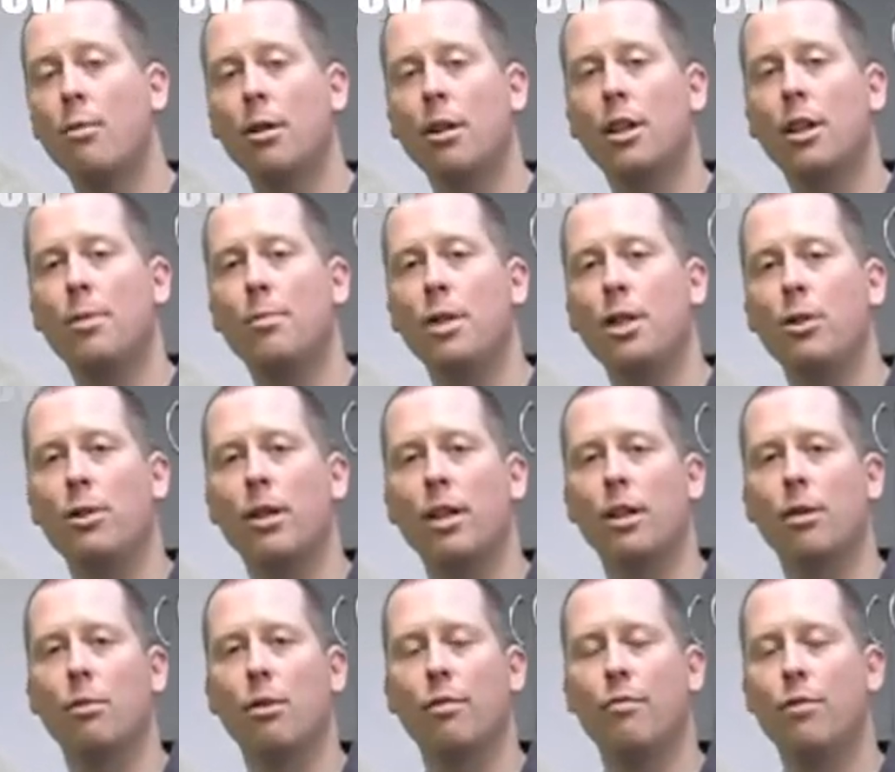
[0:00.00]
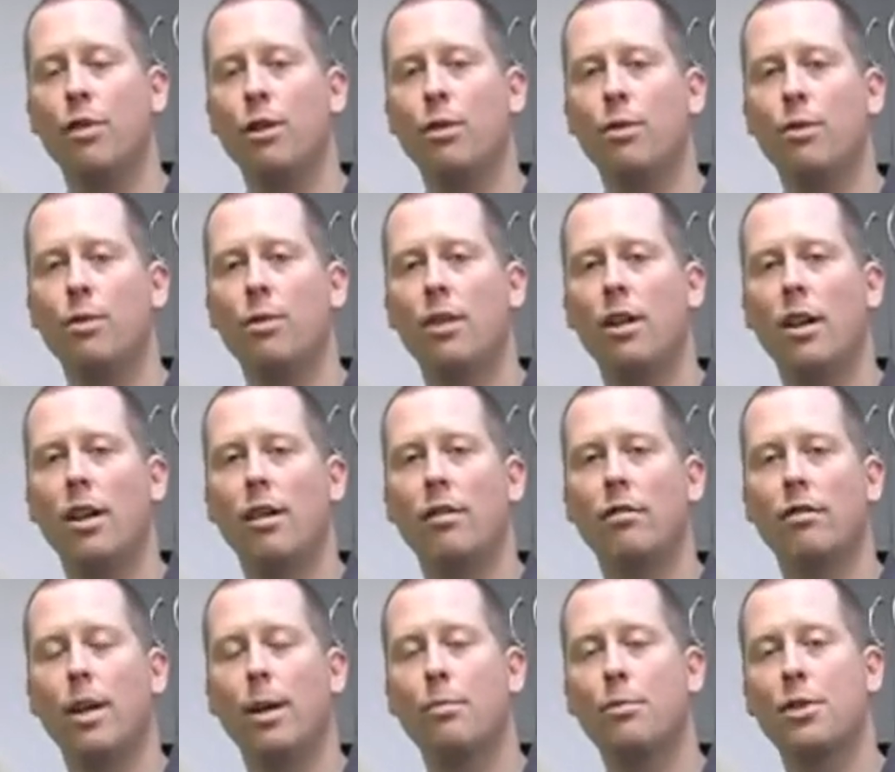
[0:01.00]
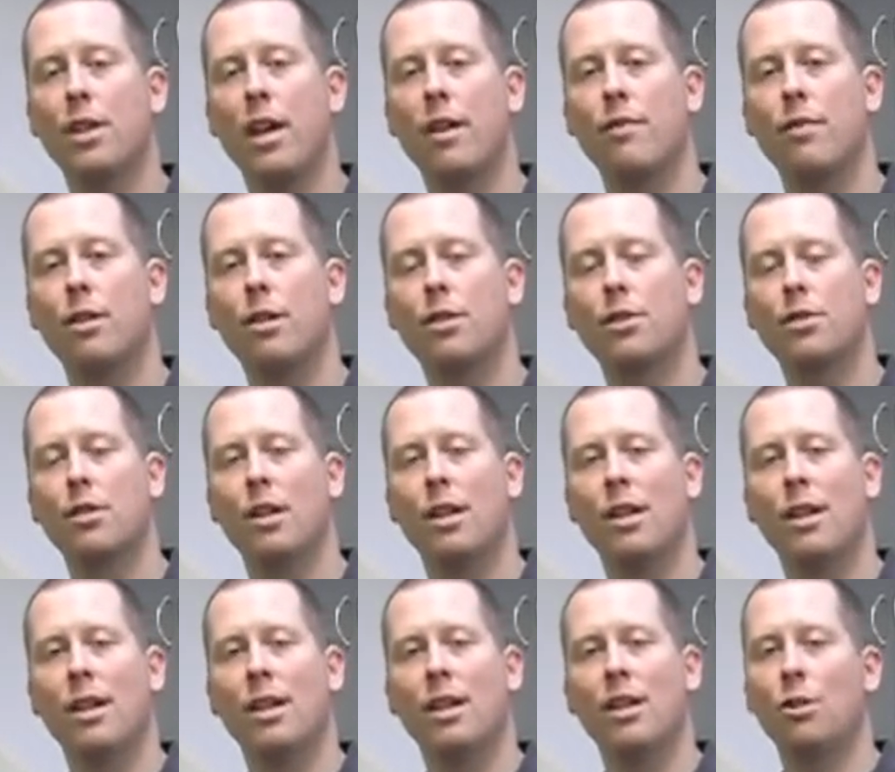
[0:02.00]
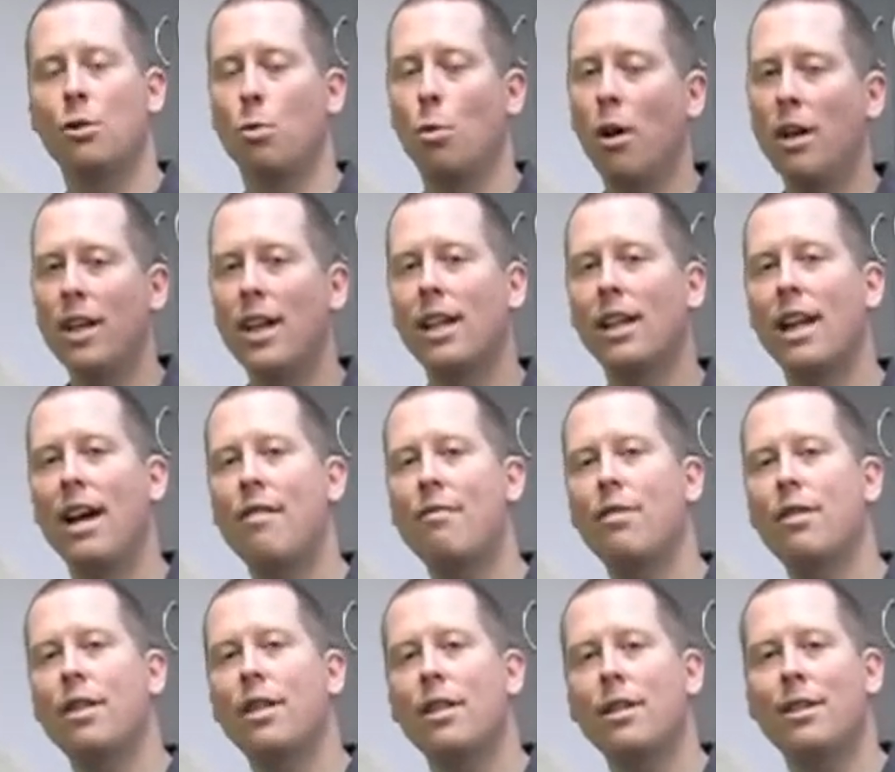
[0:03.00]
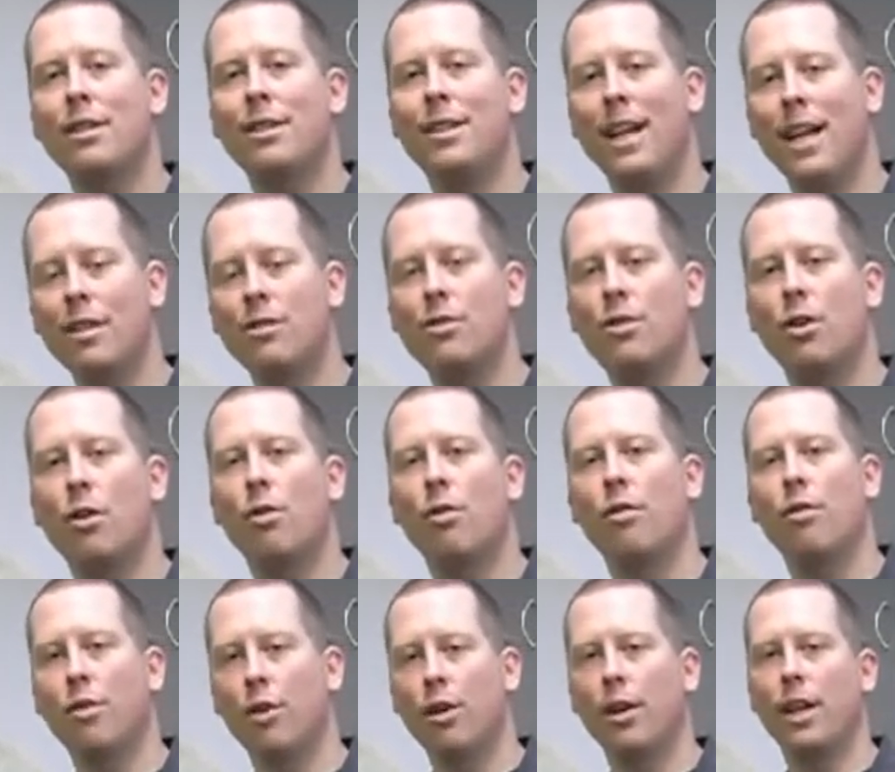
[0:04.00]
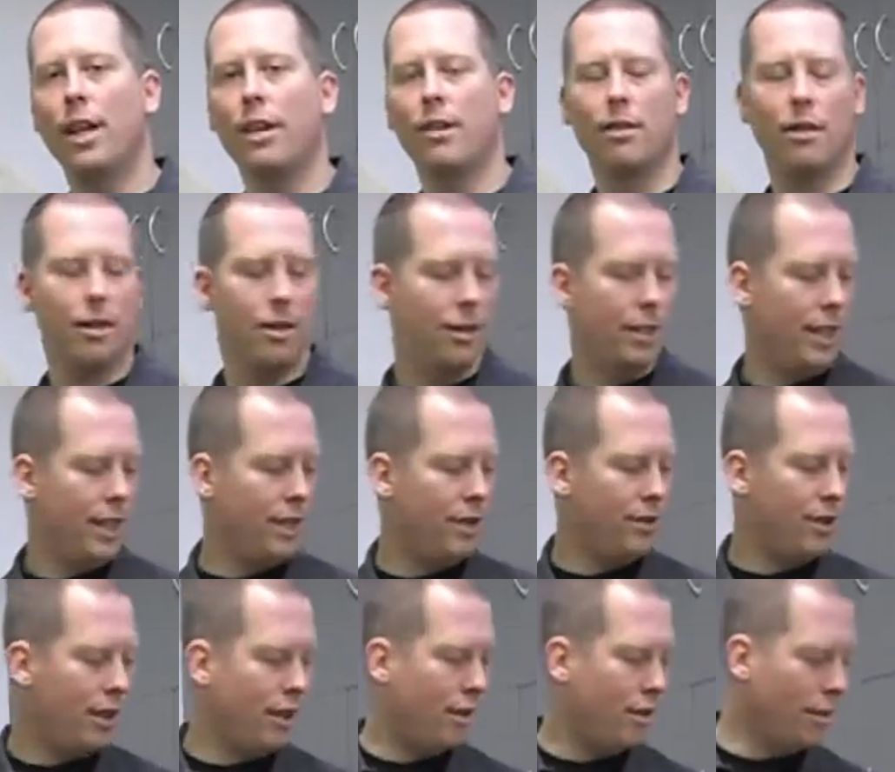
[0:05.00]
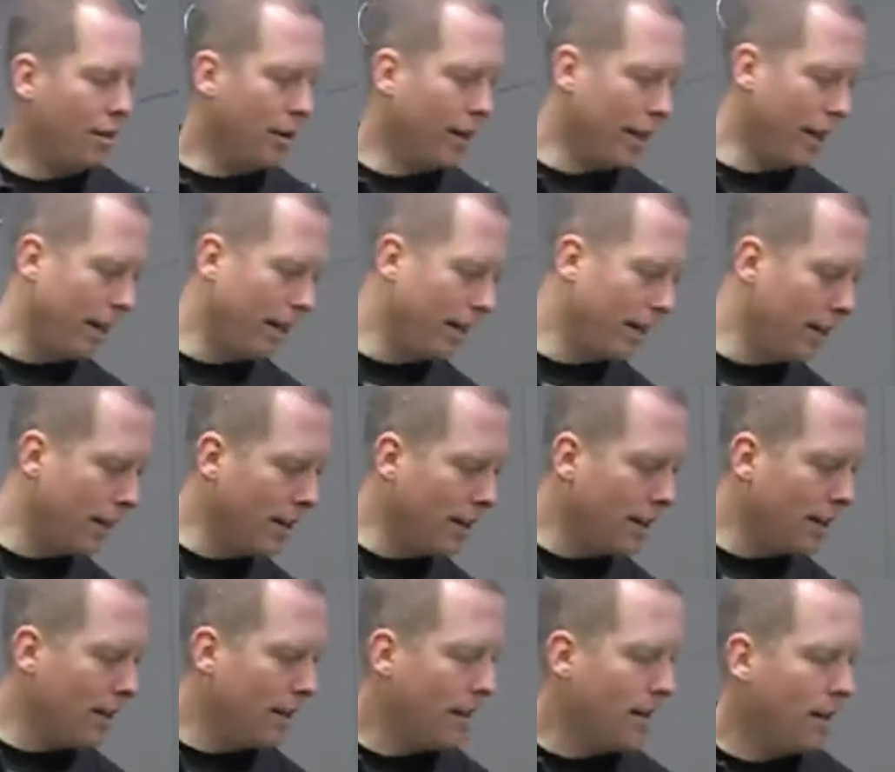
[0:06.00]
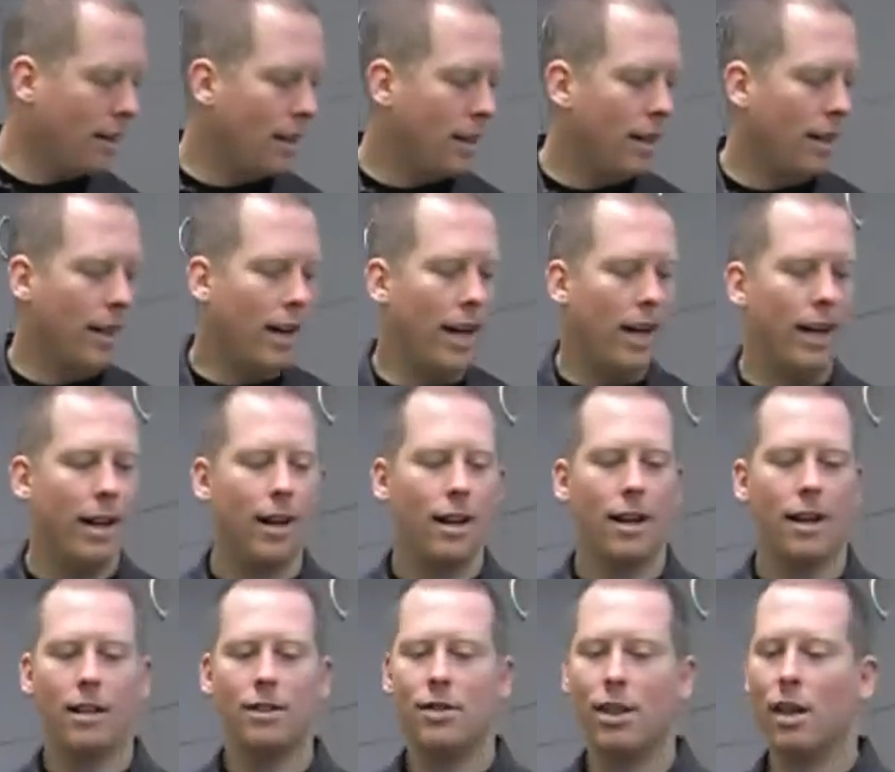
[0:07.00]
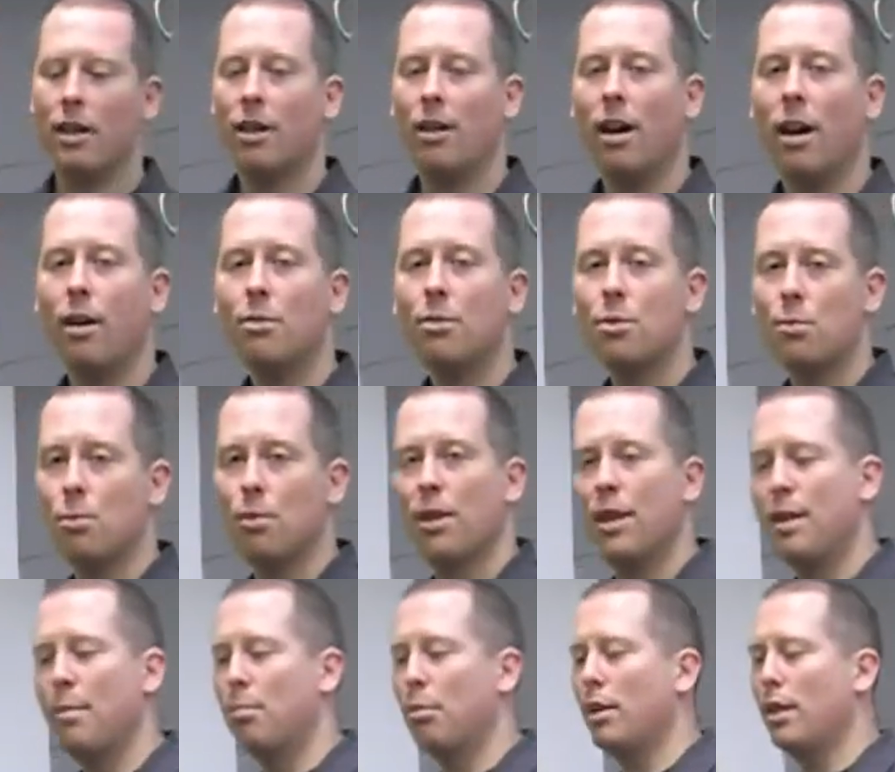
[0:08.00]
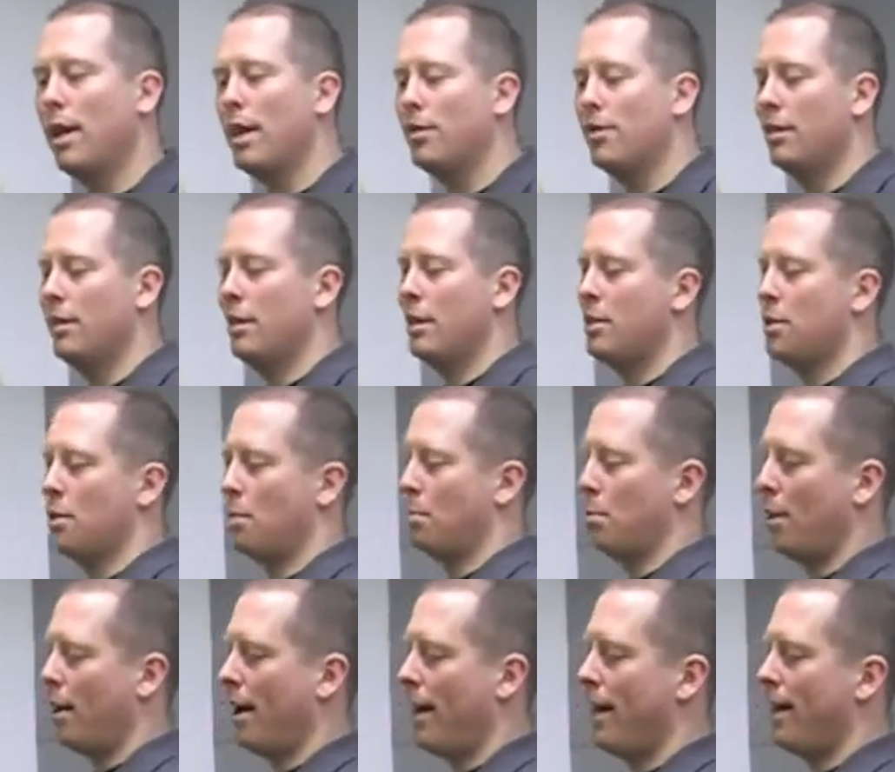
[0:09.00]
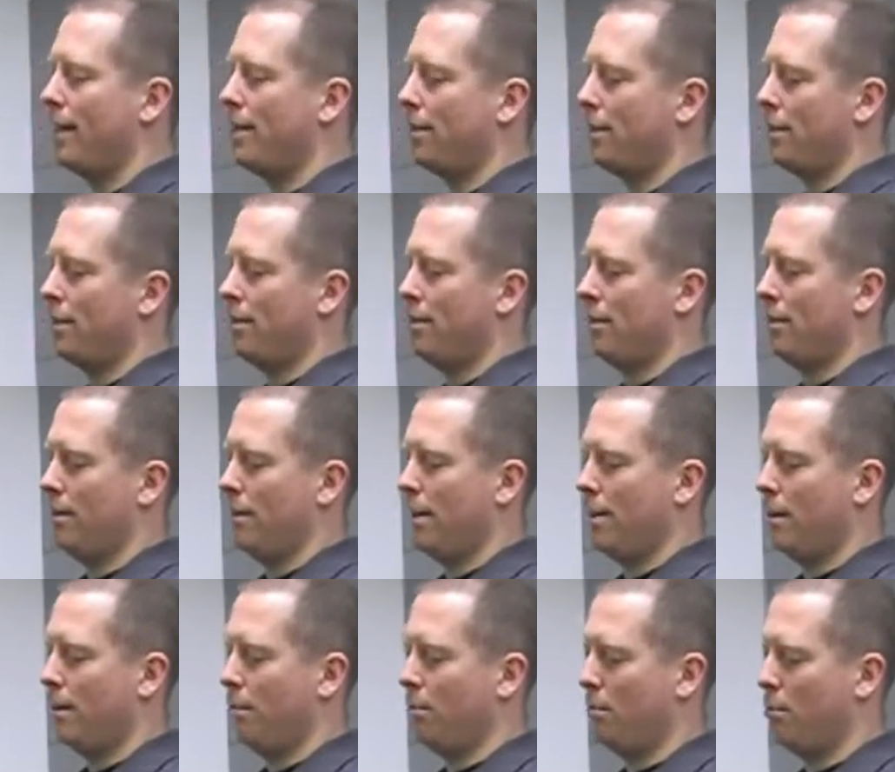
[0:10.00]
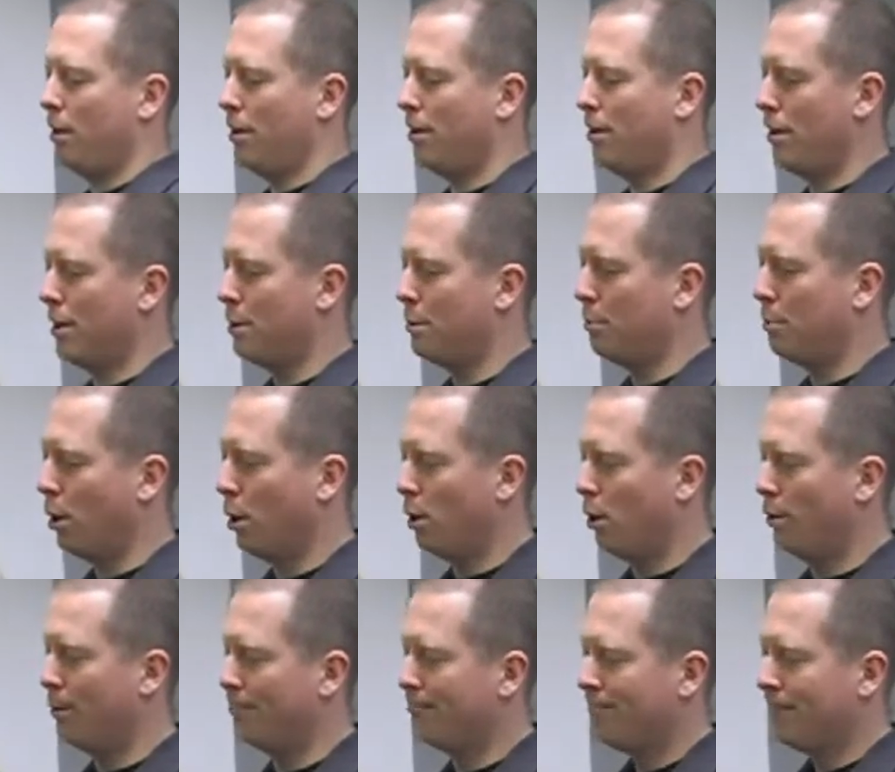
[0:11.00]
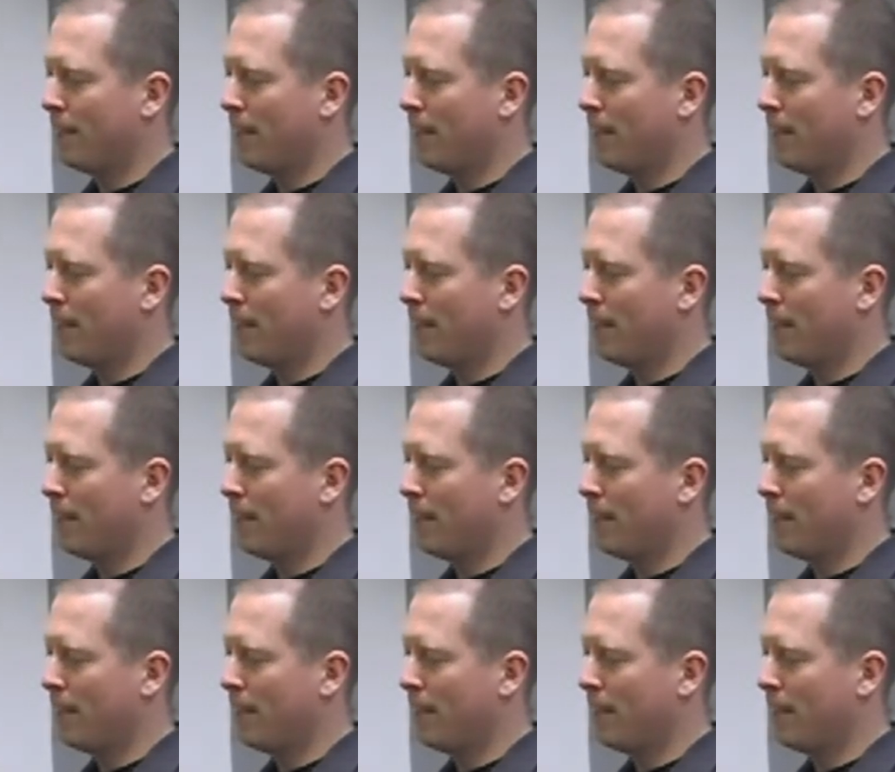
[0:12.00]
we're going to be doing a review of Limbsaver's 2011 Dead Zone 30, their DZ-30. And I gotta tell you, I was really pleasantly surprised with this bow.